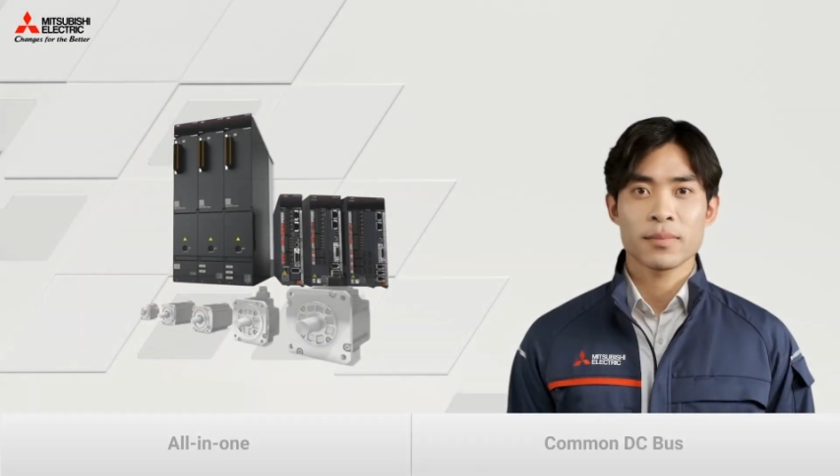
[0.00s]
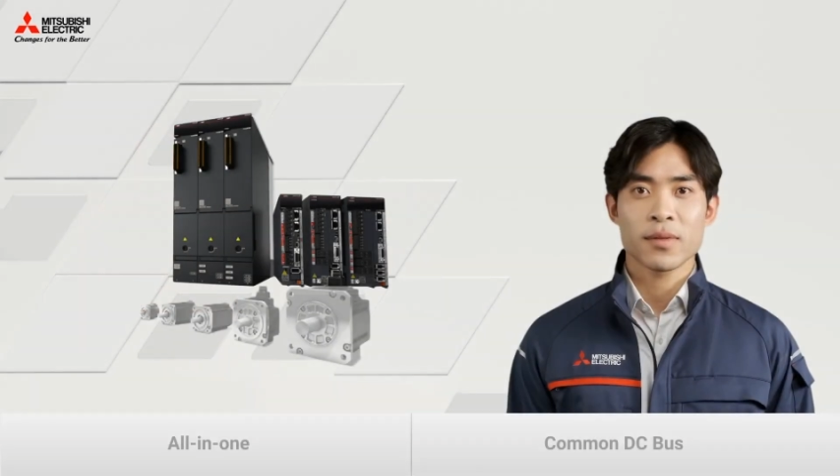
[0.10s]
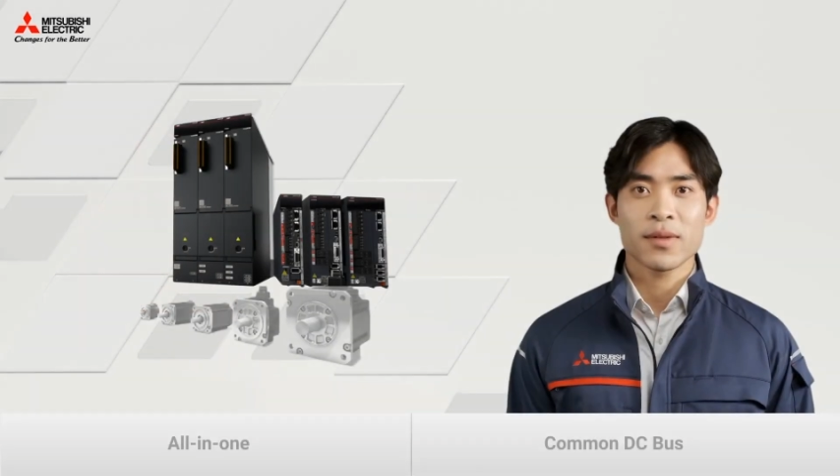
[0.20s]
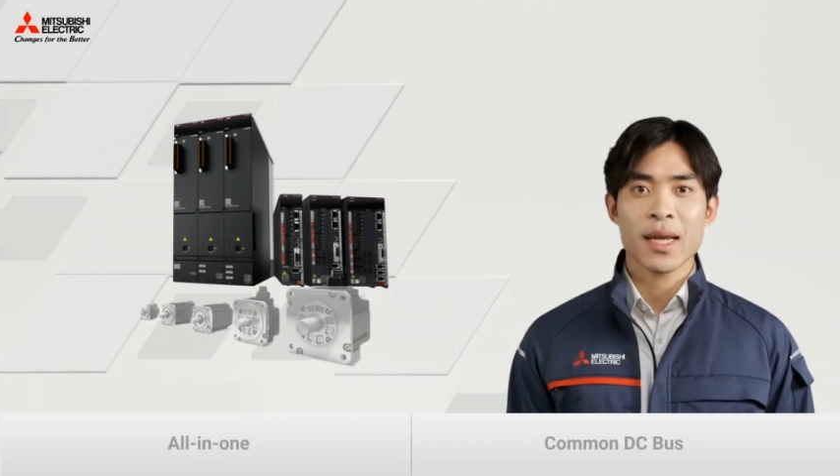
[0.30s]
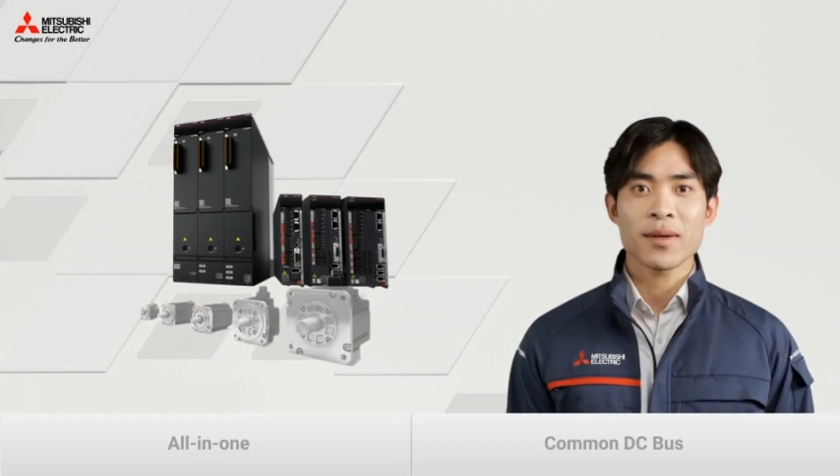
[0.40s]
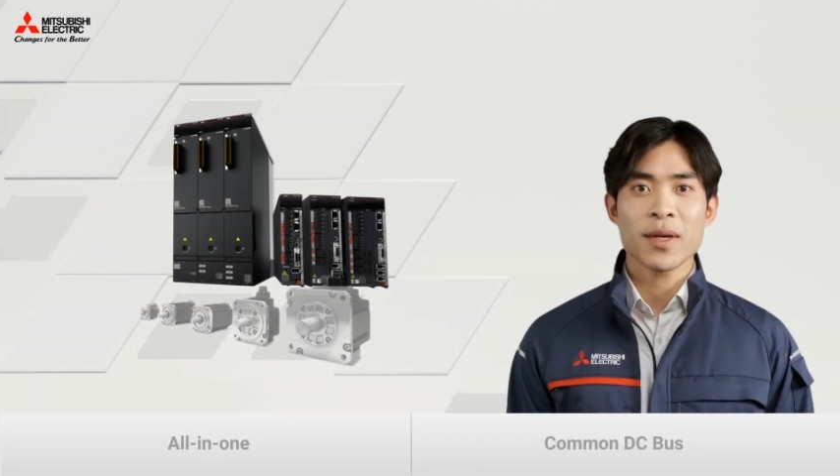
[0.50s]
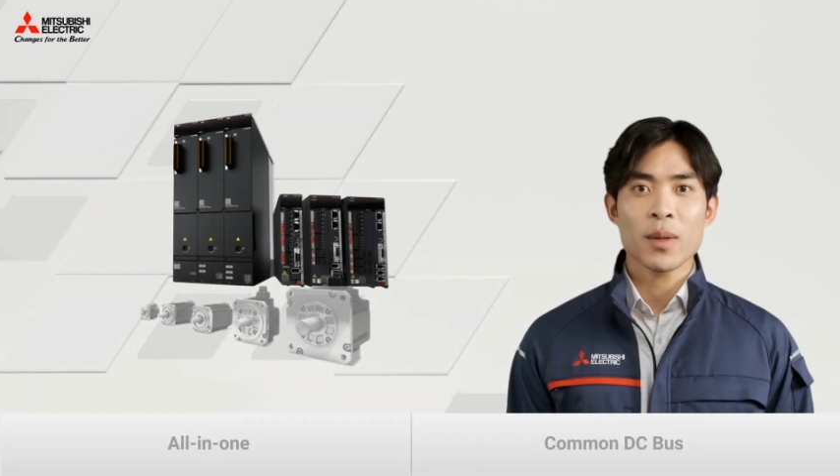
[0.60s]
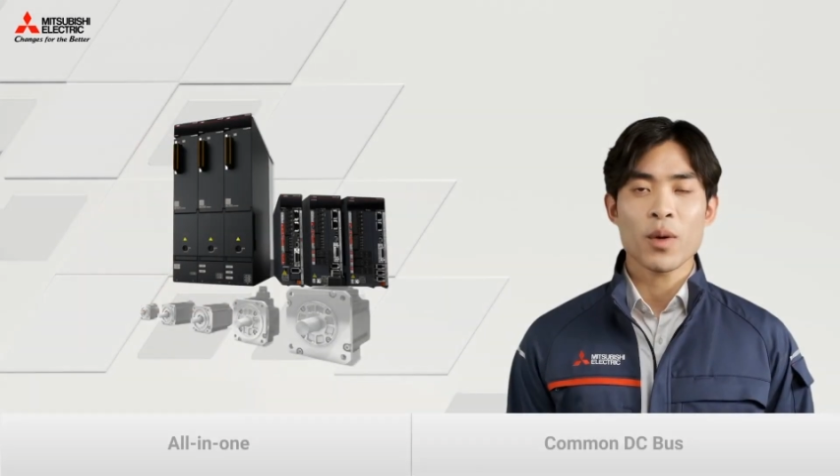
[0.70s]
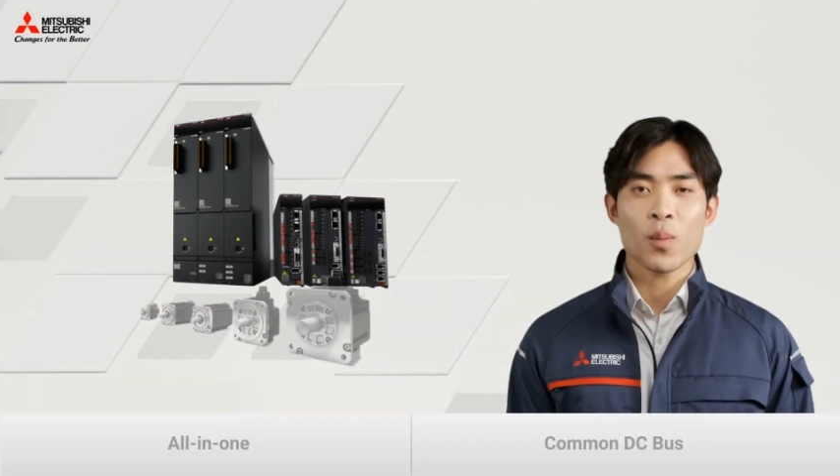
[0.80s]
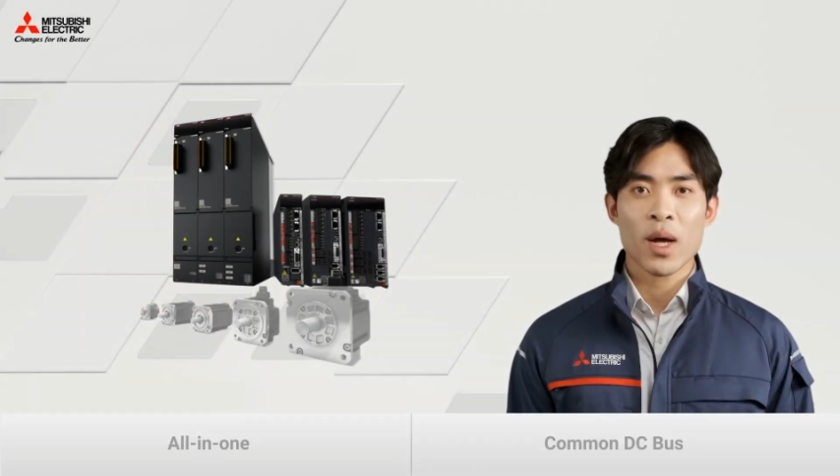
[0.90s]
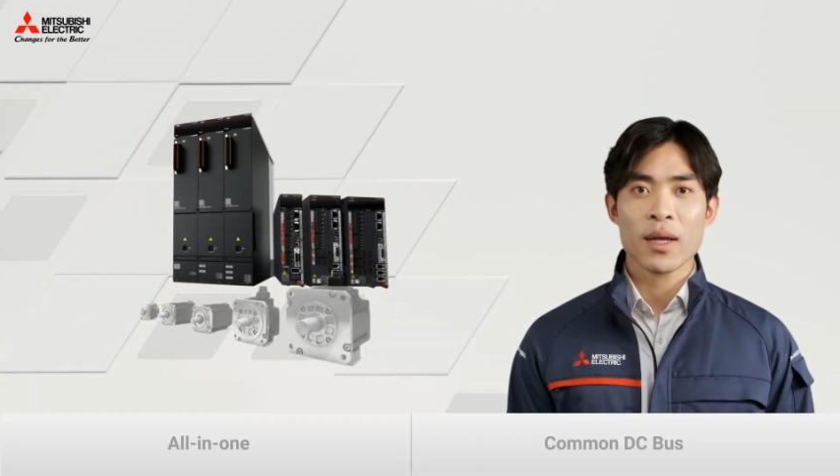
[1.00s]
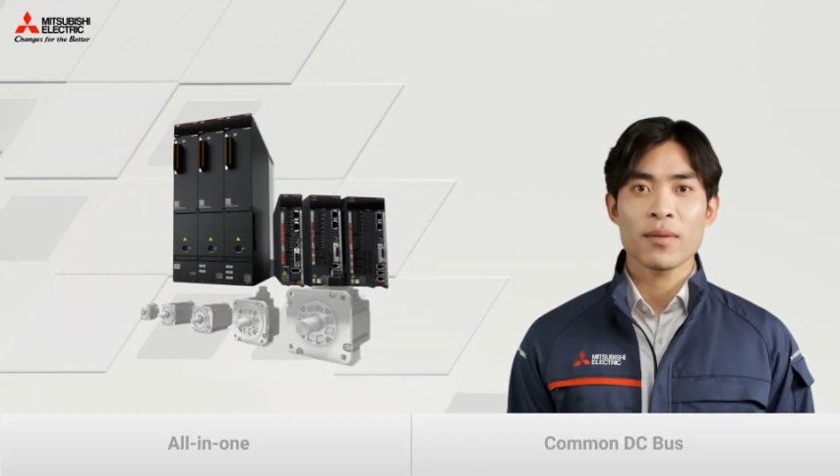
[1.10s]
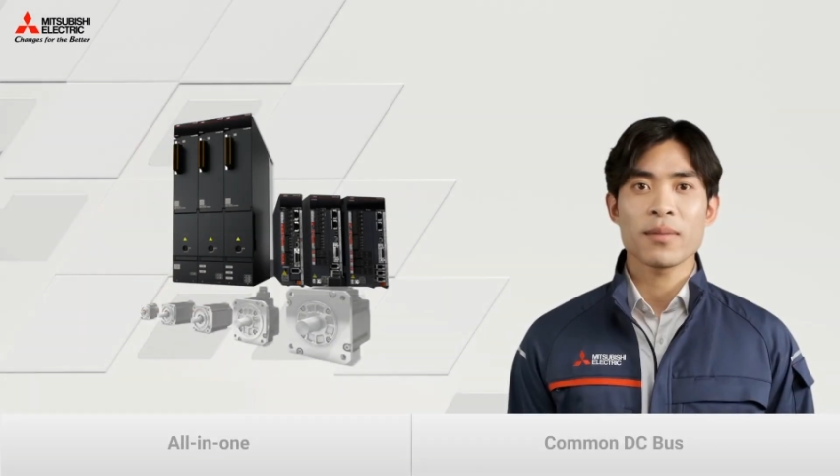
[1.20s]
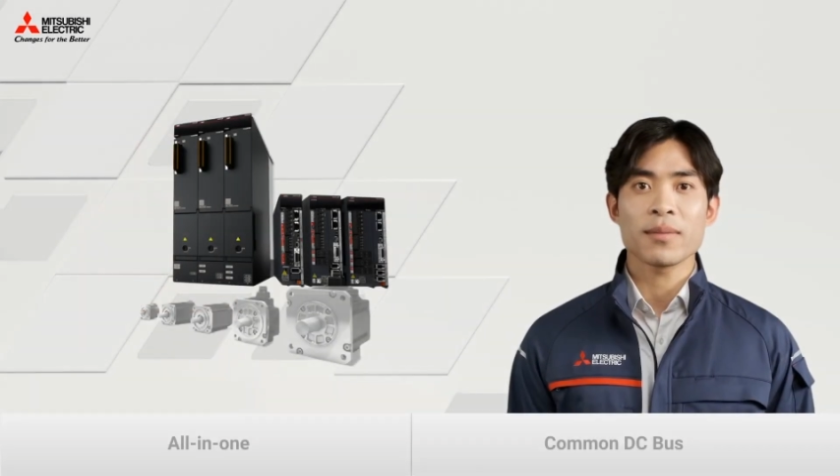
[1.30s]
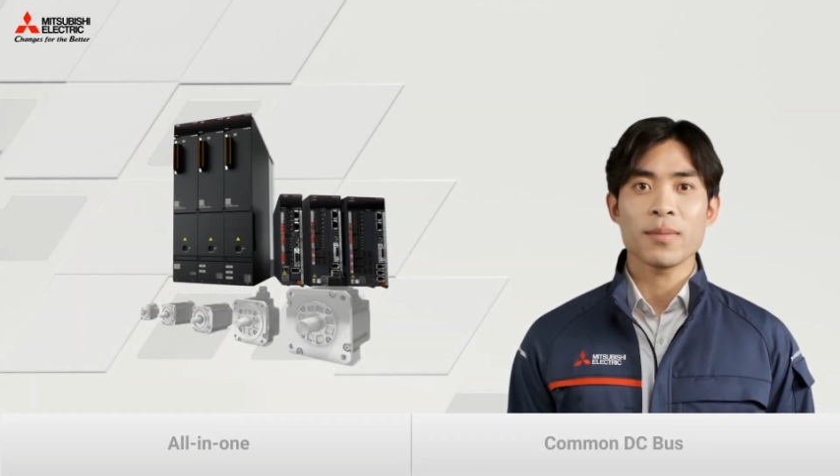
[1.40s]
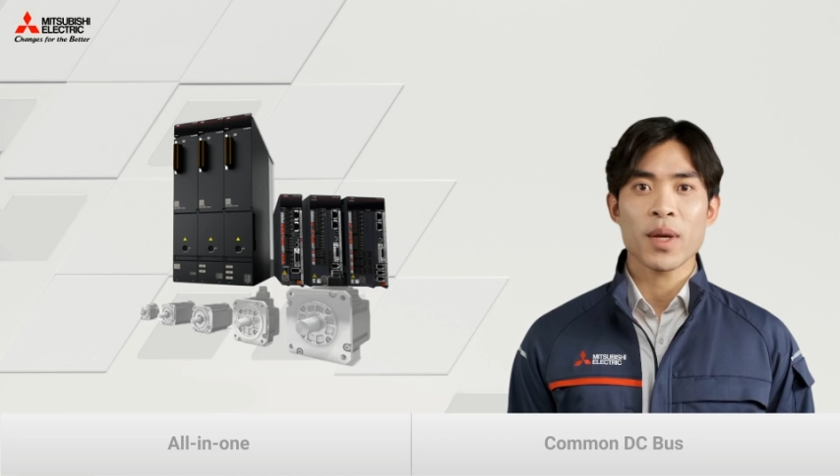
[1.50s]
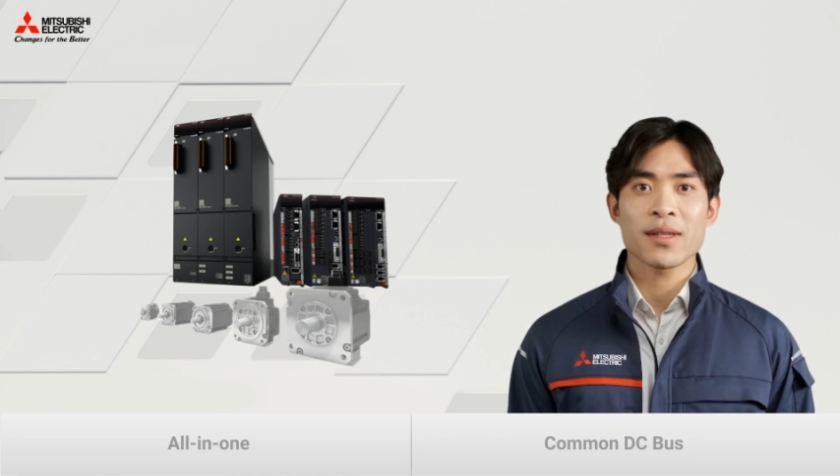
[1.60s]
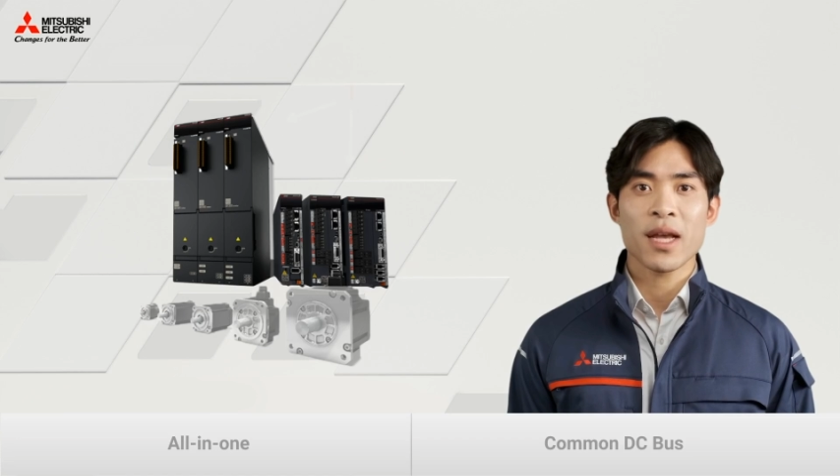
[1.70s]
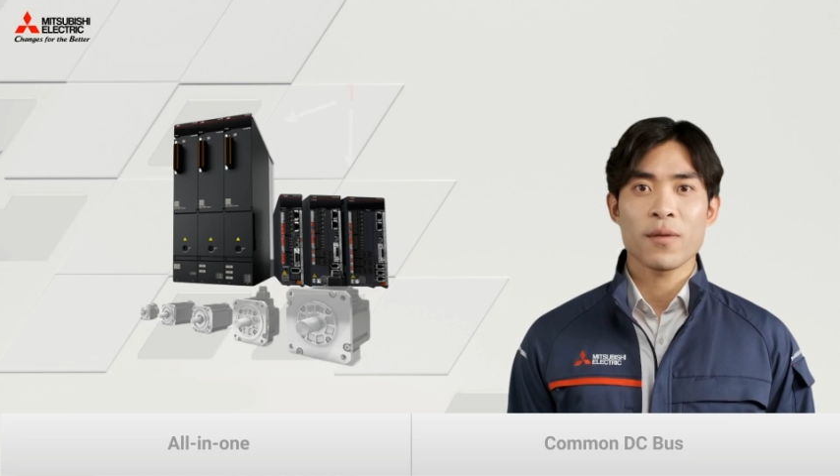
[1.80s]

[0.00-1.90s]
Step number 1. Let's have